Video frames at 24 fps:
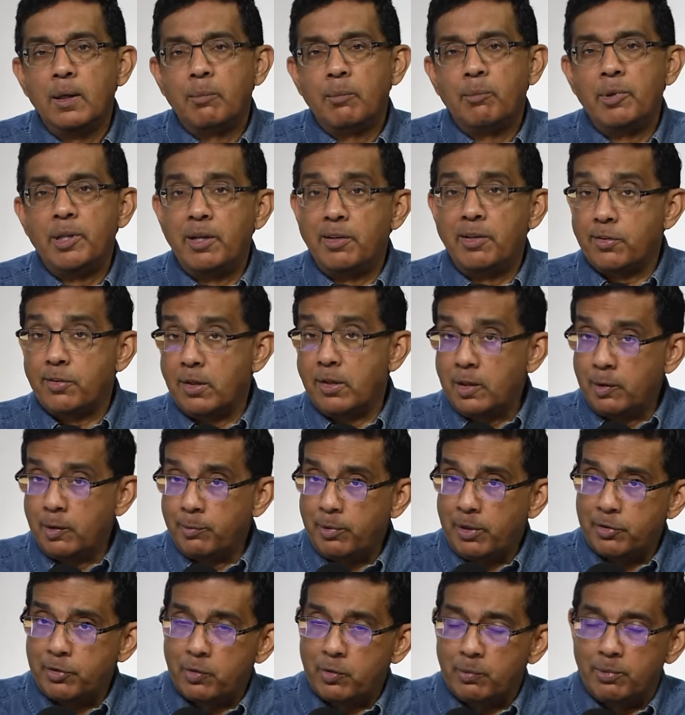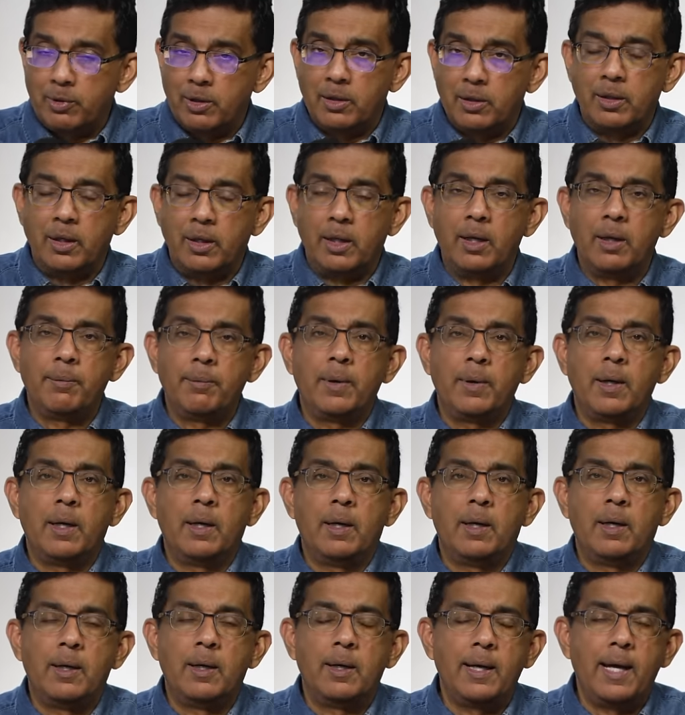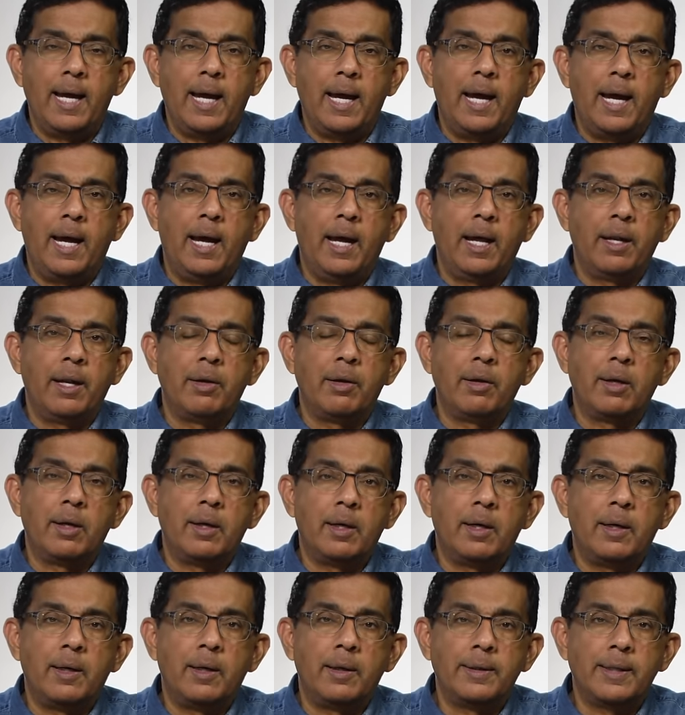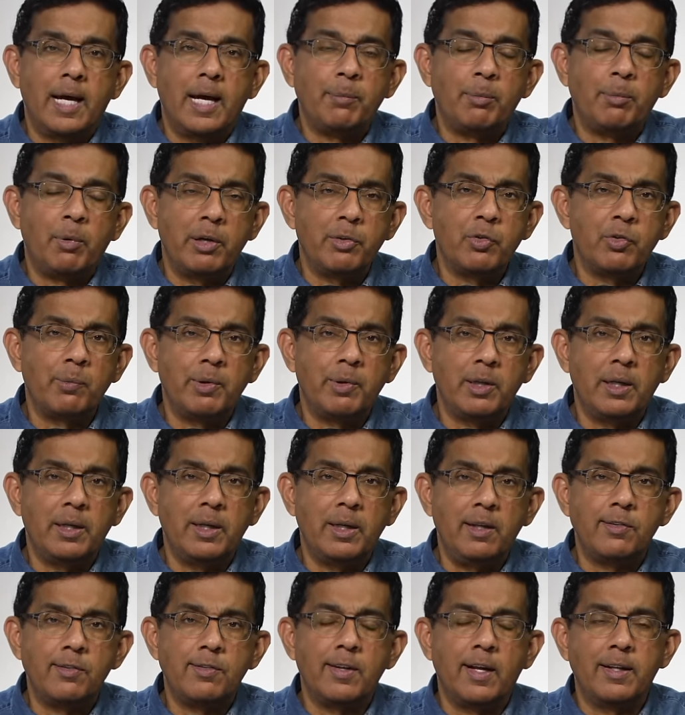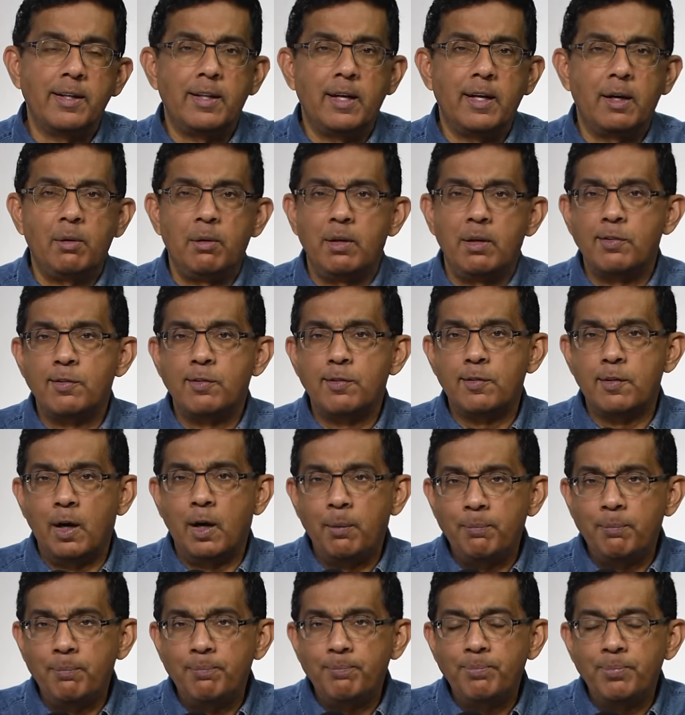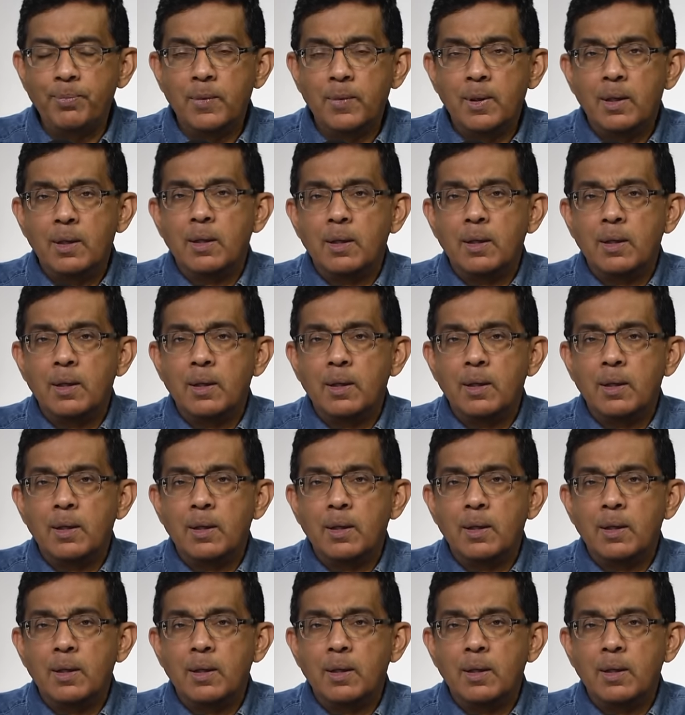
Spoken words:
But there's another possibility. That possibility is that there is some